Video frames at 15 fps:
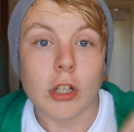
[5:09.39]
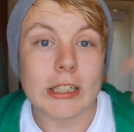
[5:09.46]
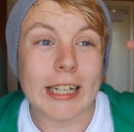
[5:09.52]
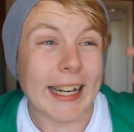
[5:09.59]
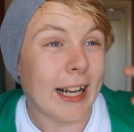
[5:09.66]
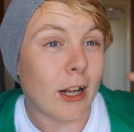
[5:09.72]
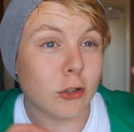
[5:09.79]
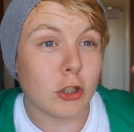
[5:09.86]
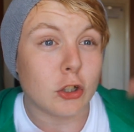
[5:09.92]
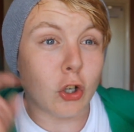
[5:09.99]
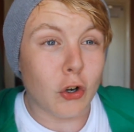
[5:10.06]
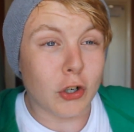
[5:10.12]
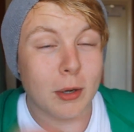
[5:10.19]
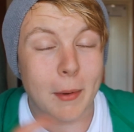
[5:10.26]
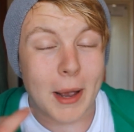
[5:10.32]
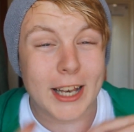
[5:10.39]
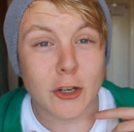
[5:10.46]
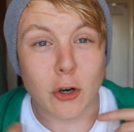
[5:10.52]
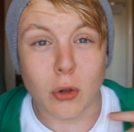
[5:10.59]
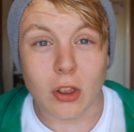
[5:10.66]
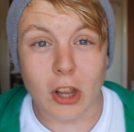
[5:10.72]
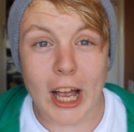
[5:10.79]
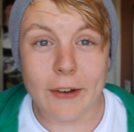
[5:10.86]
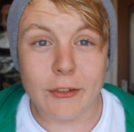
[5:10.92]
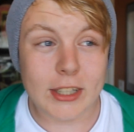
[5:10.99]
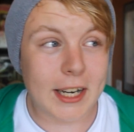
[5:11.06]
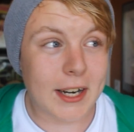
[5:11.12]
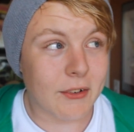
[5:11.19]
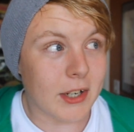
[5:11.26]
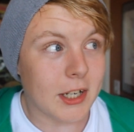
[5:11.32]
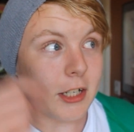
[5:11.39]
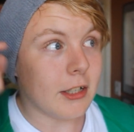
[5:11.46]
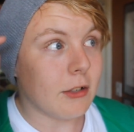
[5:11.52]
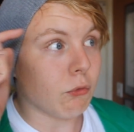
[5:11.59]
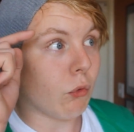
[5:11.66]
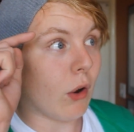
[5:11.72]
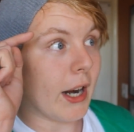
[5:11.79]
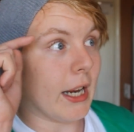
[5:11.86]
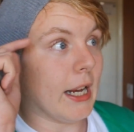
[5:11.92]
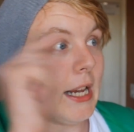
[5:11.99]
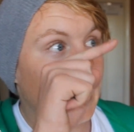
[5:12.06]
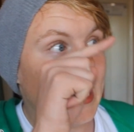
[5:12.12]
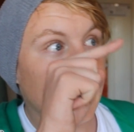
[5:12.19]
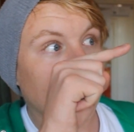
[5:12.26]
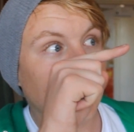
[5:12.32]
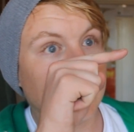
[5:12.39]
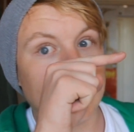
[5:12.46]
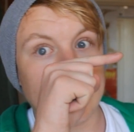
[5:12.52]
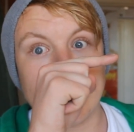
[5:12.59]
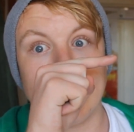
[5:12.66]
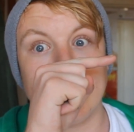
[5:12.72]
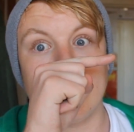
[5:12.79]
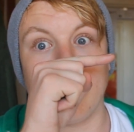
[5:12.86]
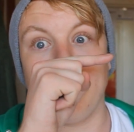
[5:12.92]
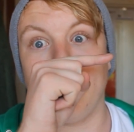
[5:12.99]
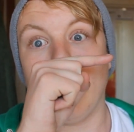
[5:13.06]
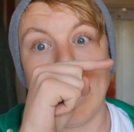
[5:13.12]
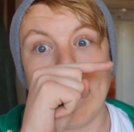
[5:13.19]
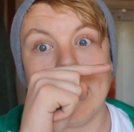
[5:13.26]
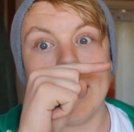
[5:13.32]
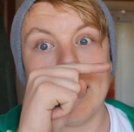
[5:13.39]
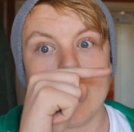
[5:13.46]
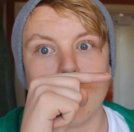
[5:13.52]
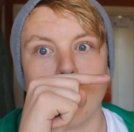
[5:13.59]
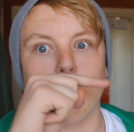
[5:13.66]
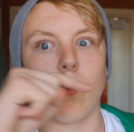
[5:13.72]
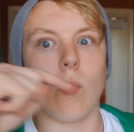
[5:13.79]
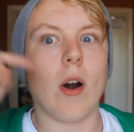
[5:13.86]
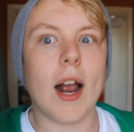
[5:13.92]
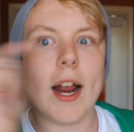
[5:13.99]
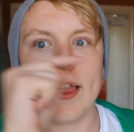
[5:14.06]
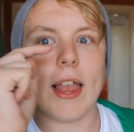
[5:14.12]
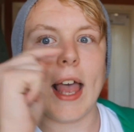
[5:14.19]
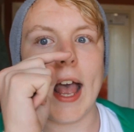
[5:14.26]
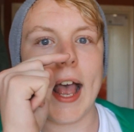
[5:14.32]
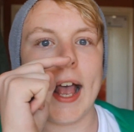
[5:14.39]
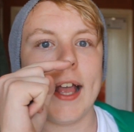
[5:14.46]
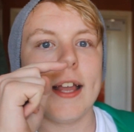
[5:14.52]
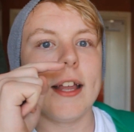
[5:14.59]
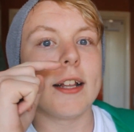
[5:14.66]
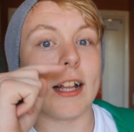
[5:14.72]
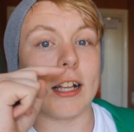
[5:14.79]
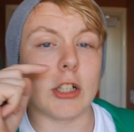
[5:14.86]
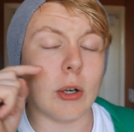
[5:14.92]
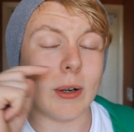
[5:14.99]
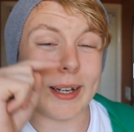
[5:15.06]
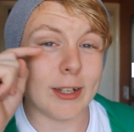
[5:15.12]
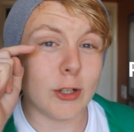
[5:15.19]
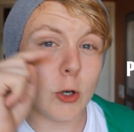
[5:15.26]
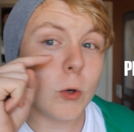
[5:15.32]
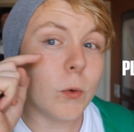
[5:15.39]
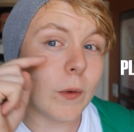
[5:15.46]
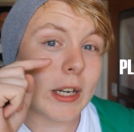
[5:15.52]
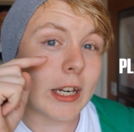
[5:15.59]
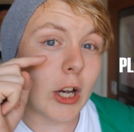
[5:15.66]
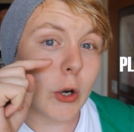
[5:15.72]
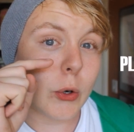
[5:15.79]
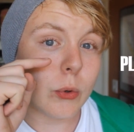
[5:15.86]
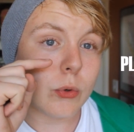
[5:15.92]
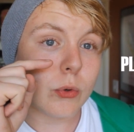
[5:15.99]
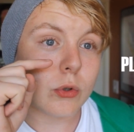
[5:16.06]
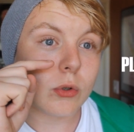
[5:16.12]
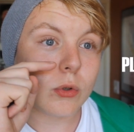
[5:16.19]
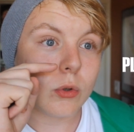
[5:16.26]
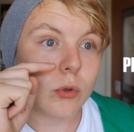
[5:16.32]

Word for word: Check out the Document Your Life series right here. This is the playlist right there. There's only two videos.